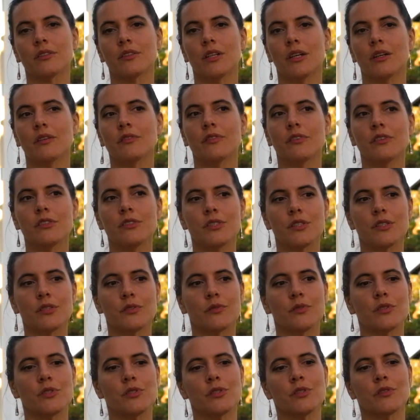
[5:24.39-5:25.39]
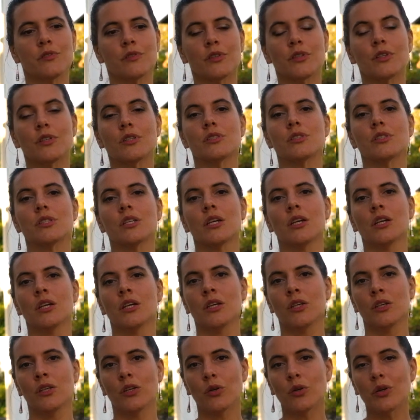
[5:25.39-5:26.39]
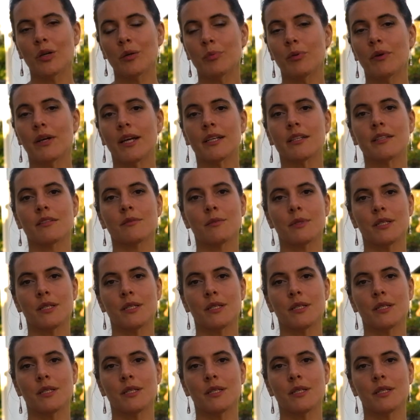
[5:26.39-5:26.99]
Now, first things first, of course, yoga practice,